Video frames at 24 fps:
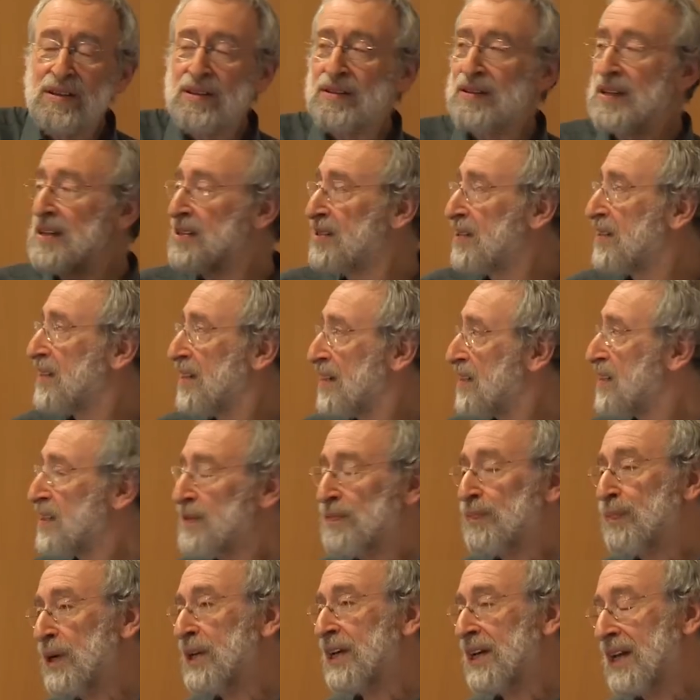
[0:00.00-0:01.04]
this is
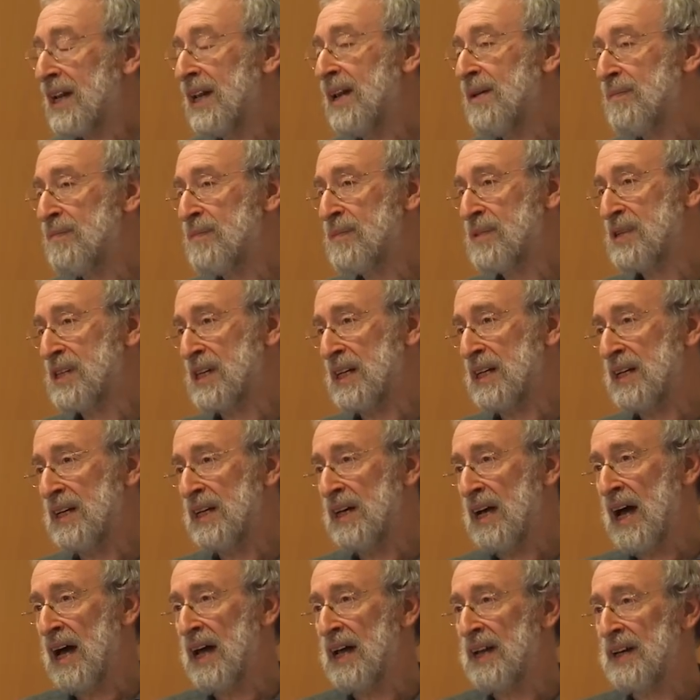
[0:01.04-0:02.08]
pretty
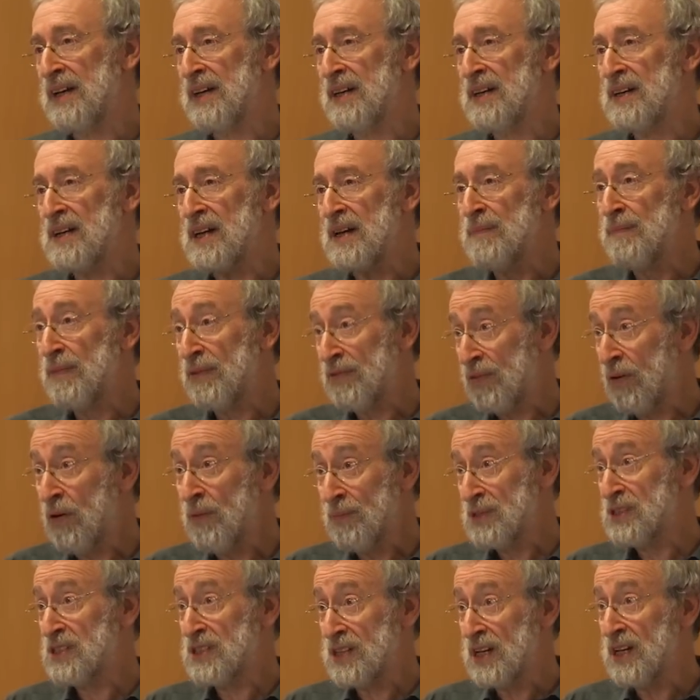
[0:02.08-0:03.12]
clumsy, and in
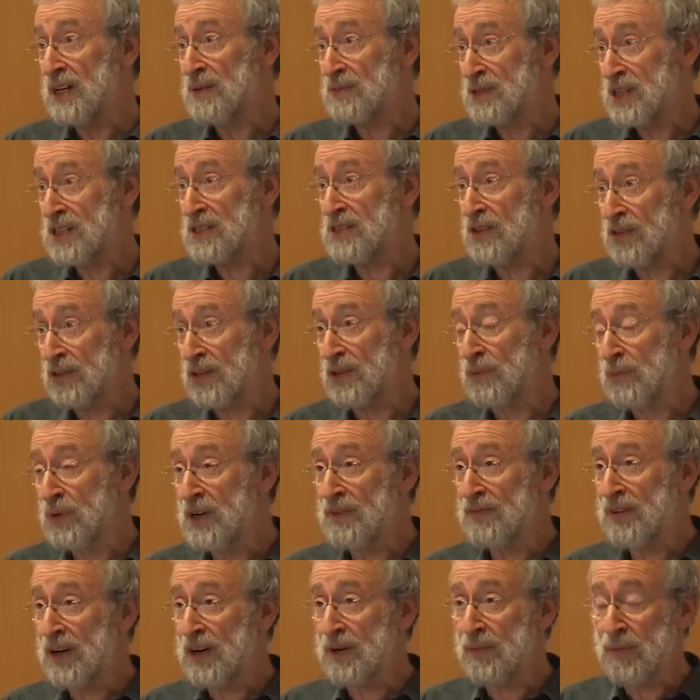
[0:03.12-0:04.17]
performance terms, it's not going to
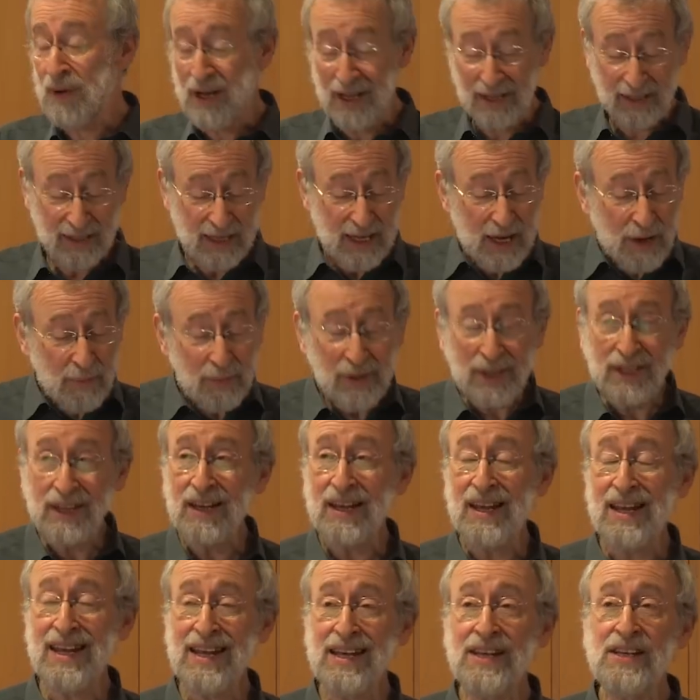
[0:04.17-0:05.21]
work very well. We can
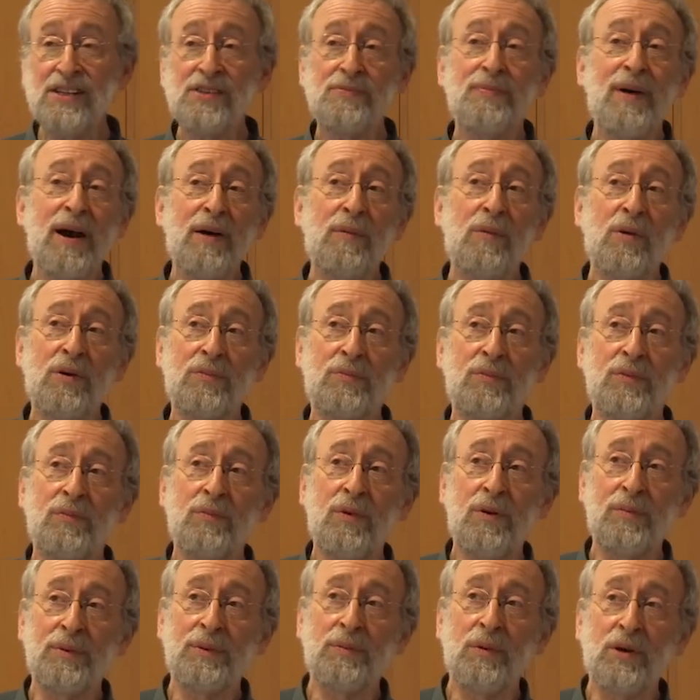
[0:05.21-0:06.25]
get a hint about
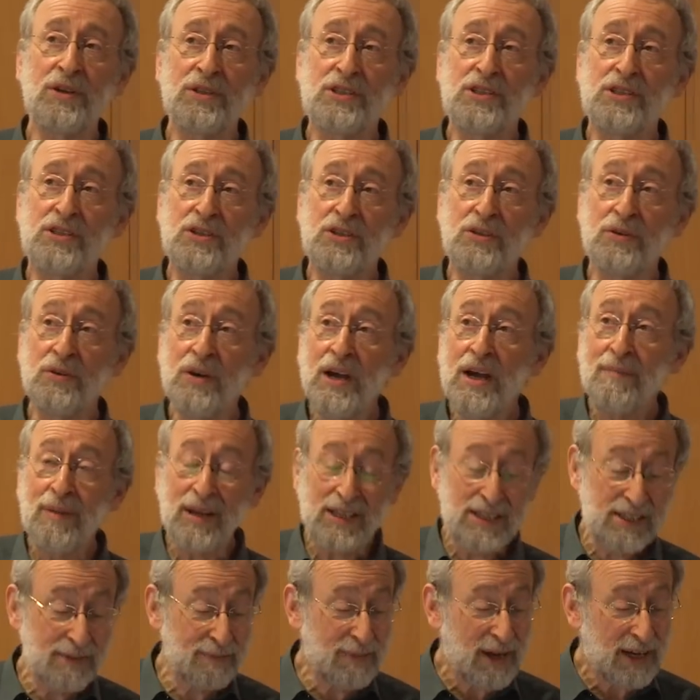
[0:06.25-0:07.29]
what we want to do
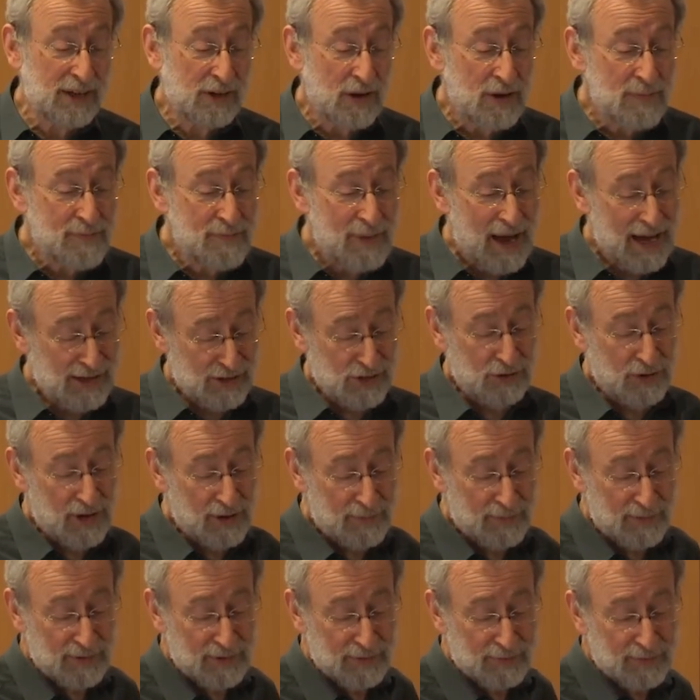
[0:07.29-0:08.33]
by going back
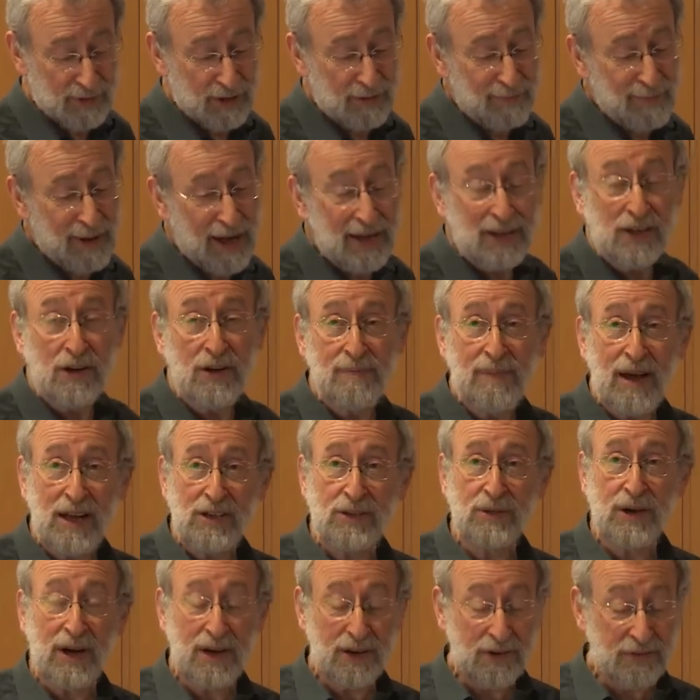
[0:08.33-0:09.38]

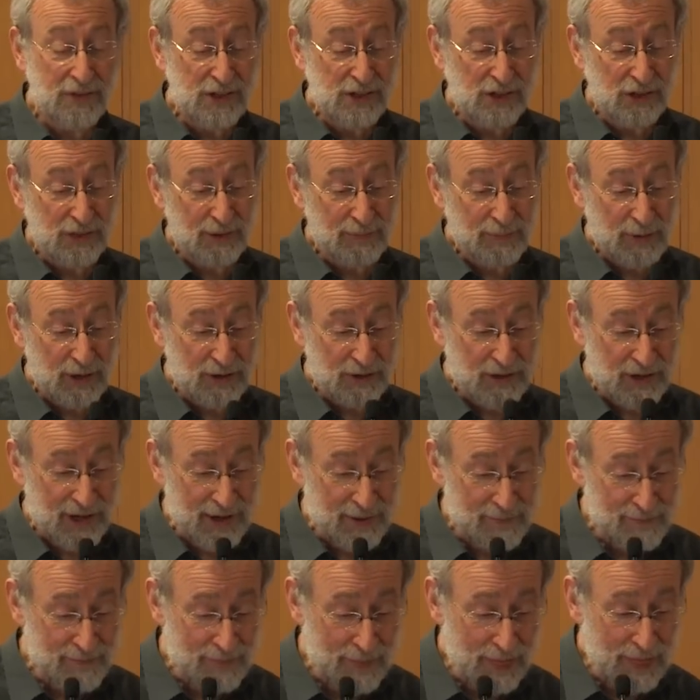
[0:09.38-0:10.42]
to our original
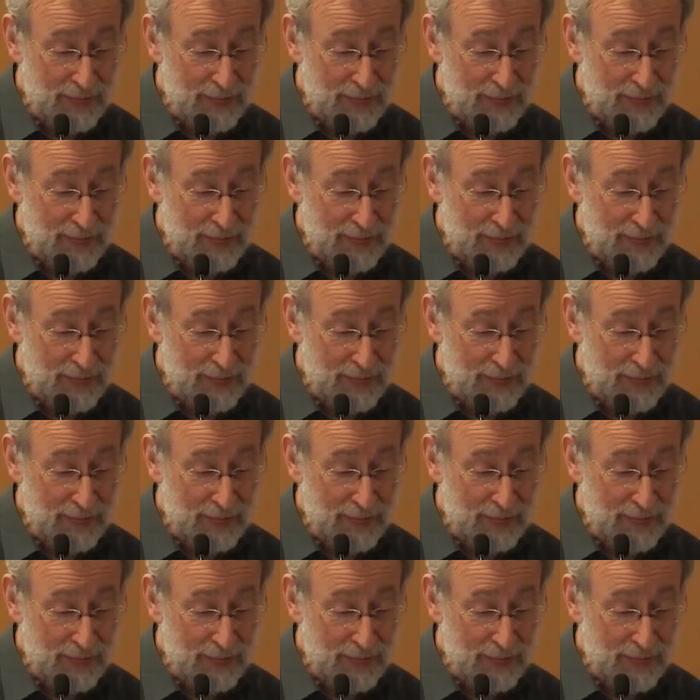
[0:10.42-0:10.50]
program.